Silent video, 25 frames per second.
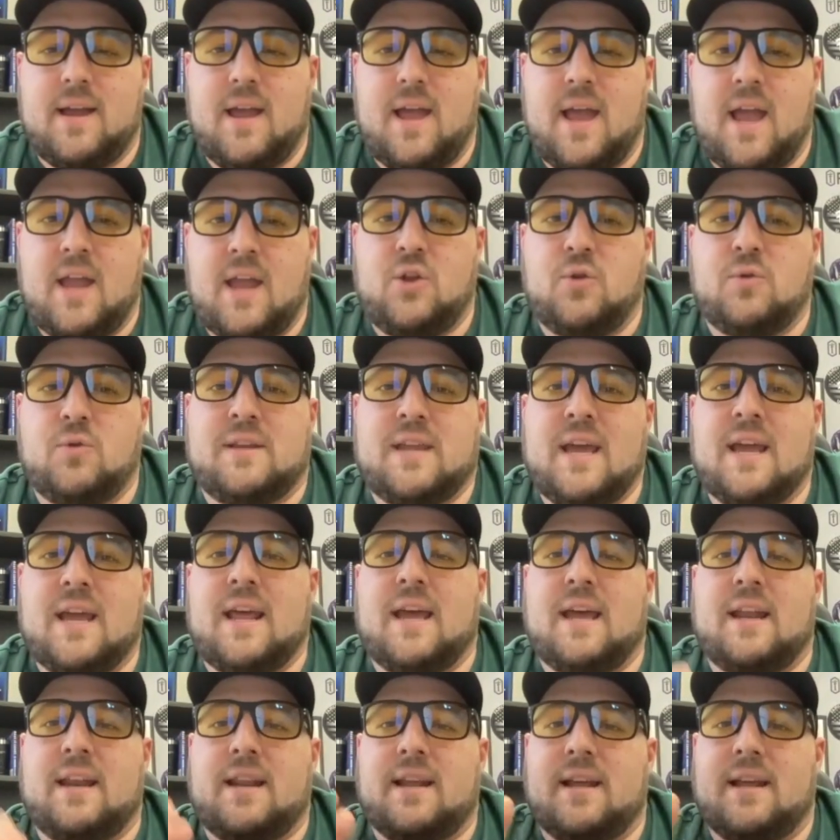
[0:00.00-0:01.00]
And you did
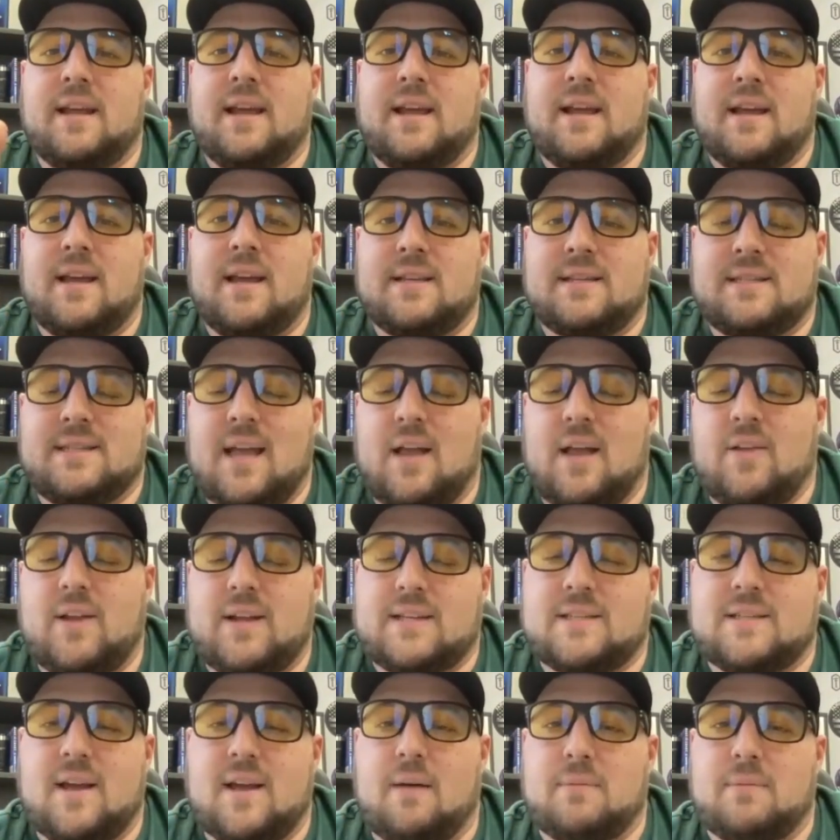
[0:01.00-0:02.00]
it selling
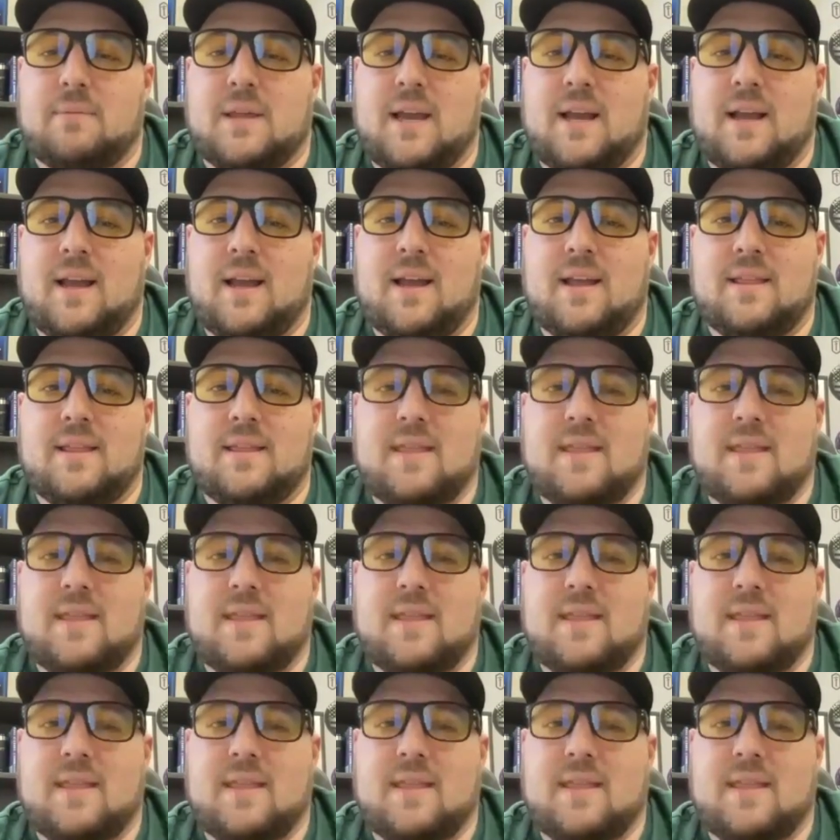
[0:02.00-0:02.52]
something